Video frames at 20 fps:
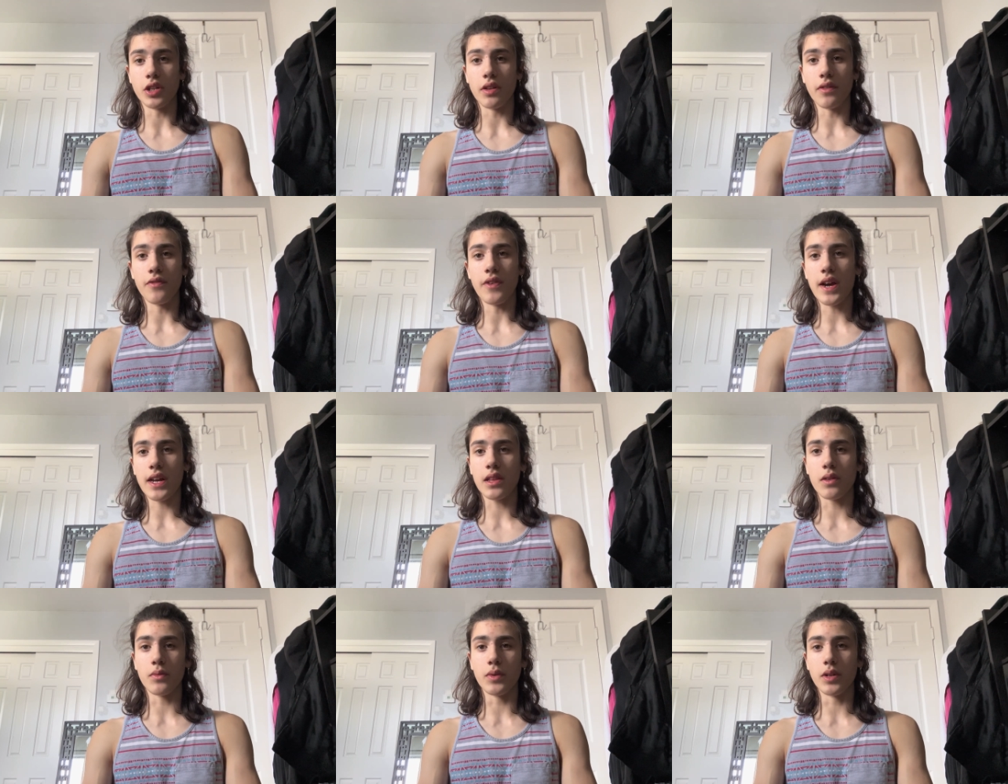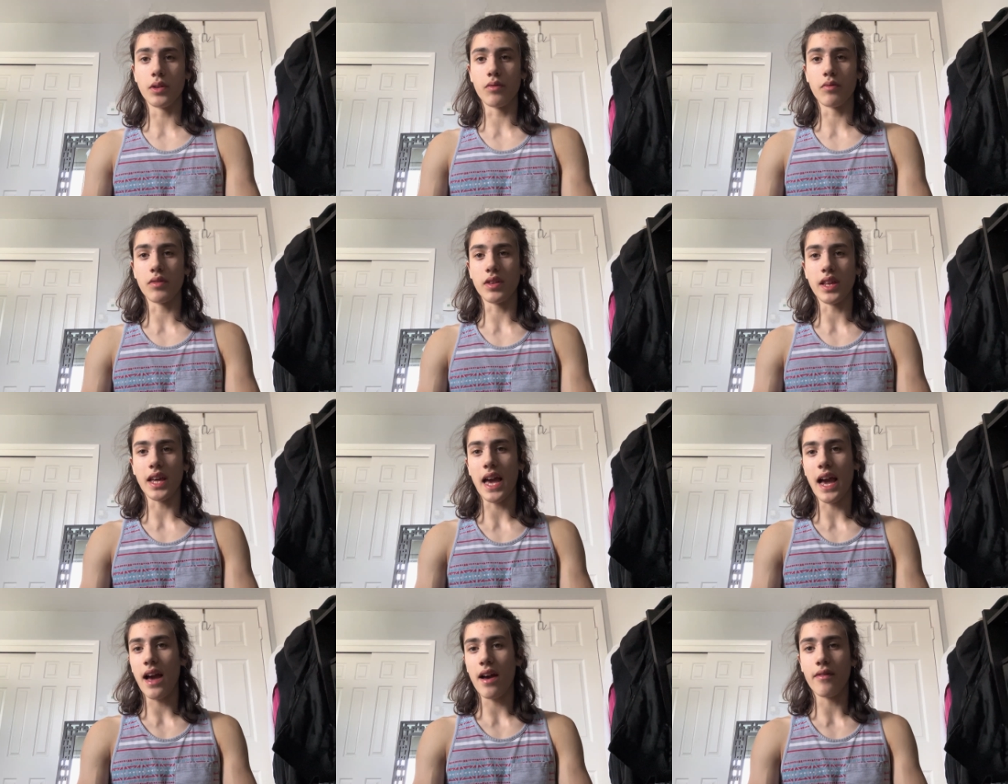The fact that we don't really
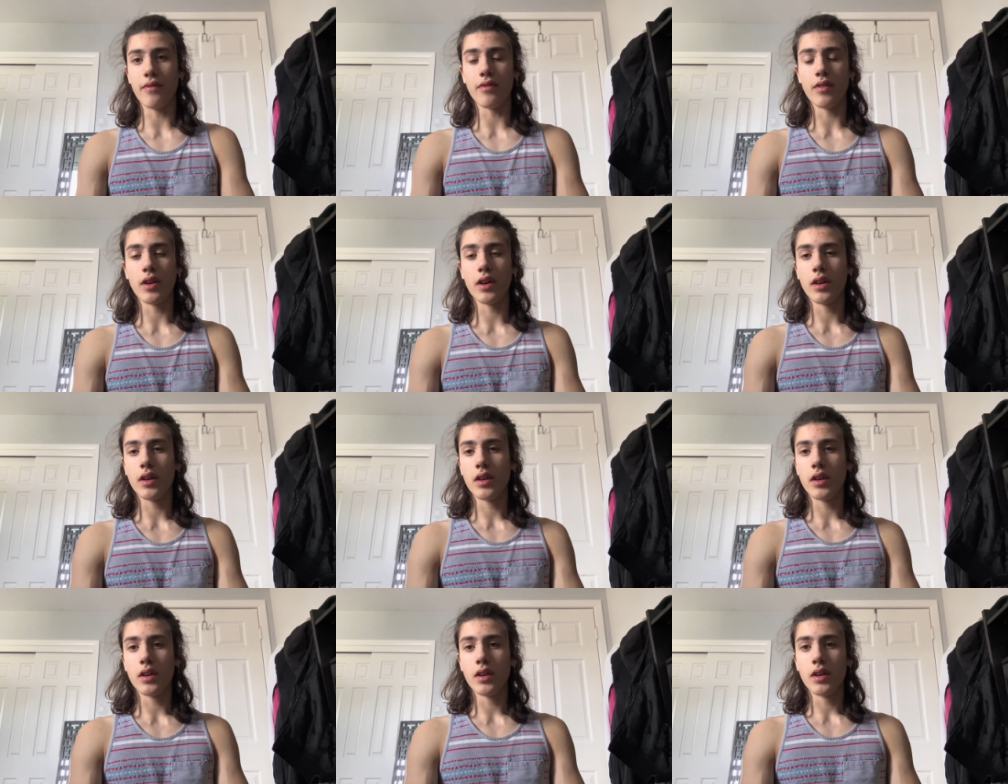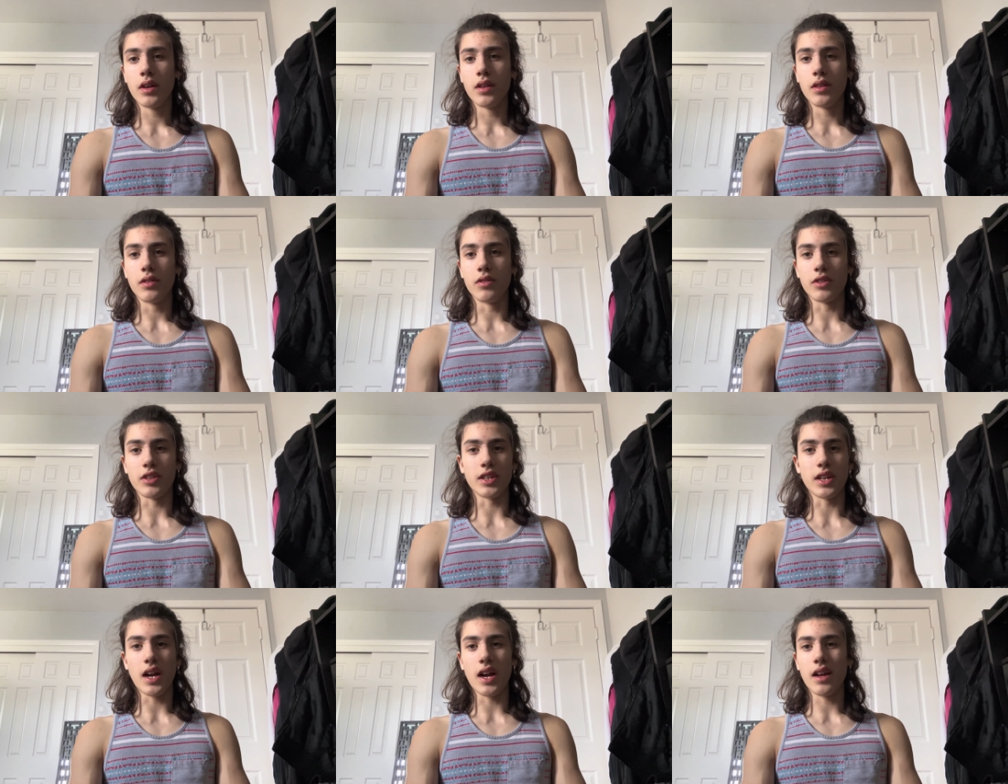have,
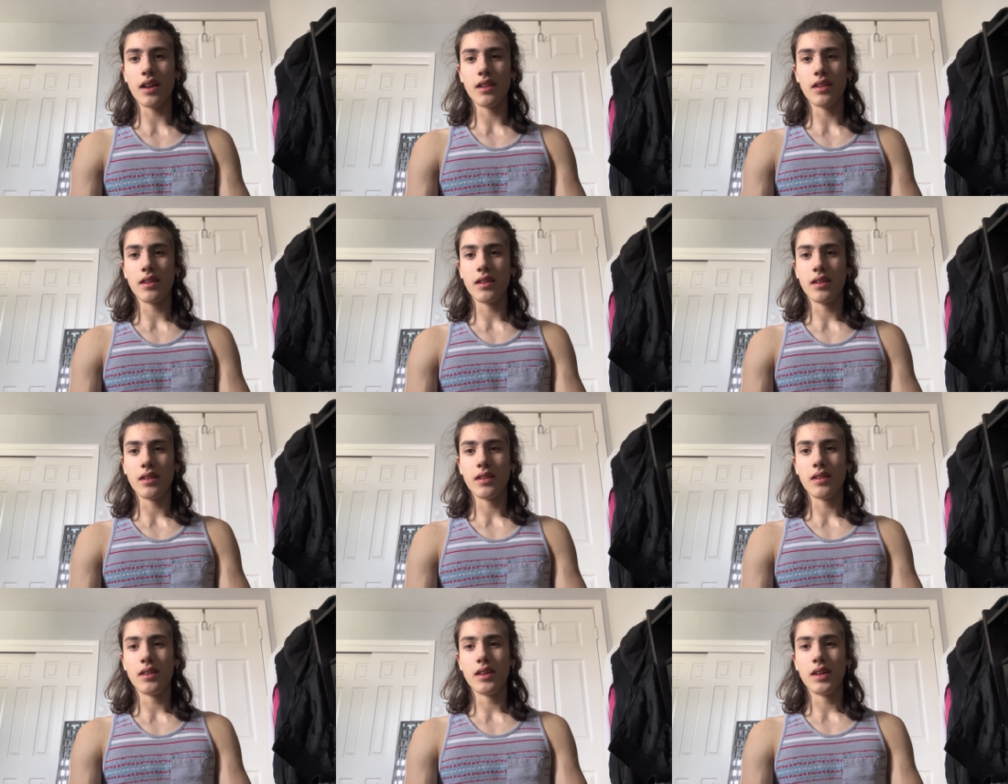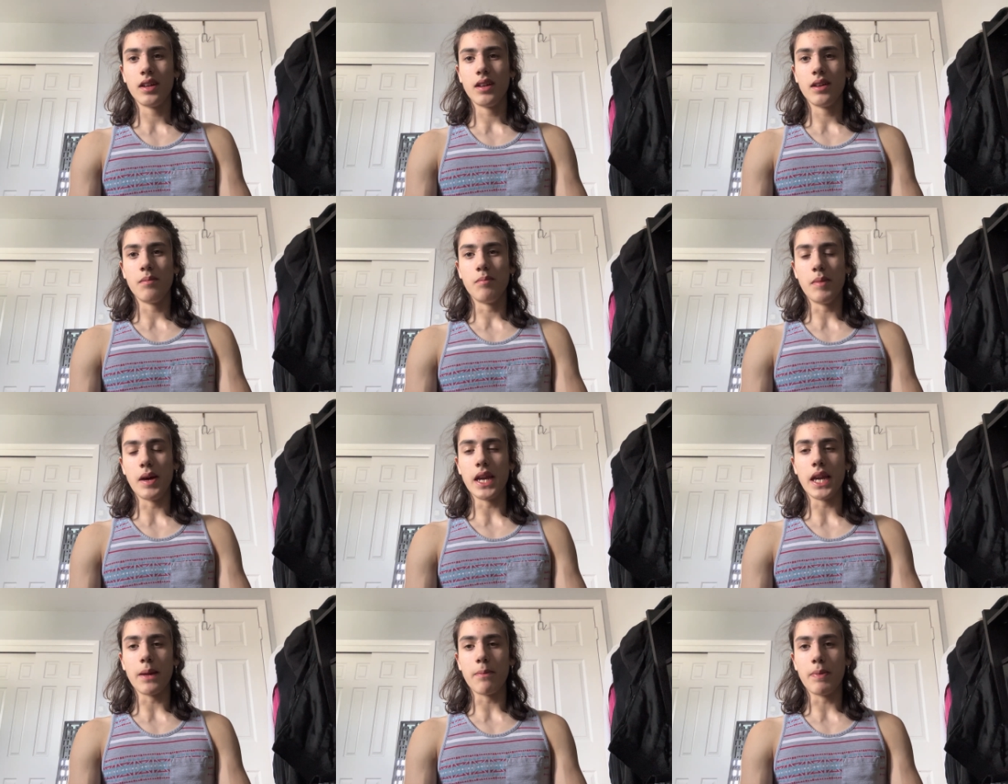there's not
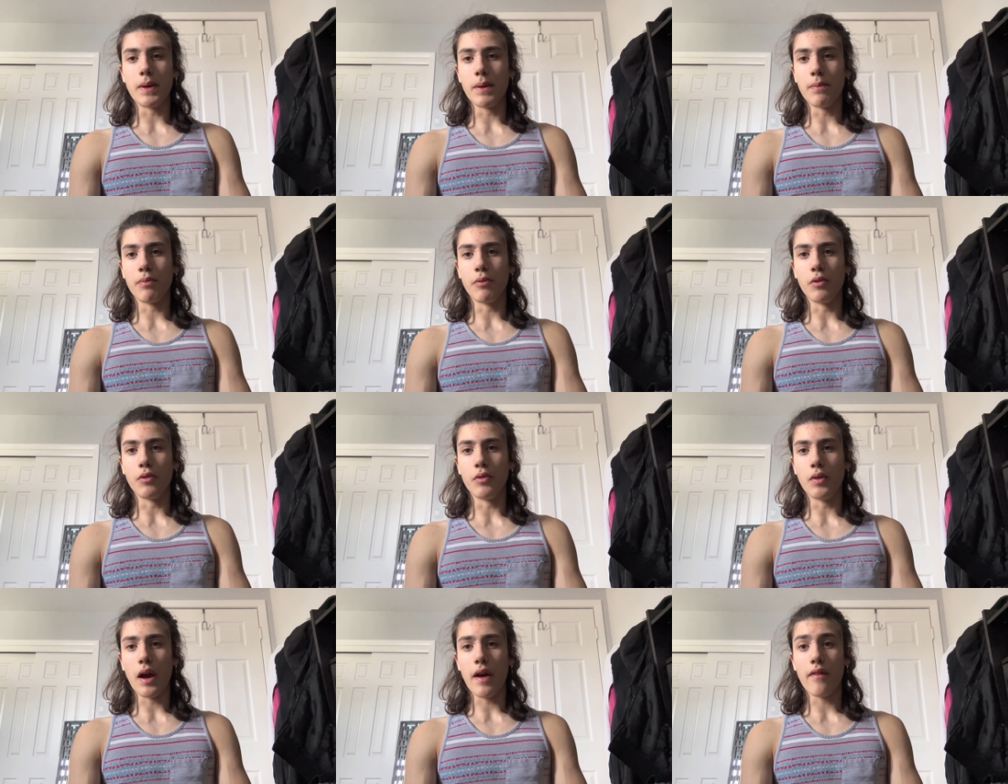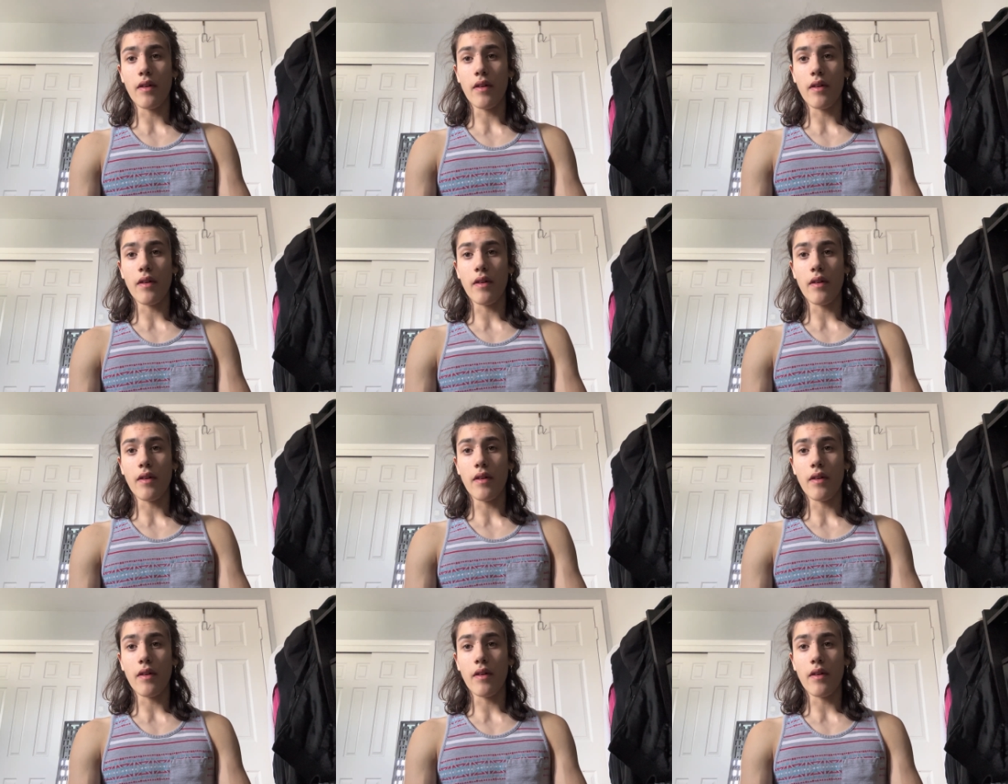many people who have.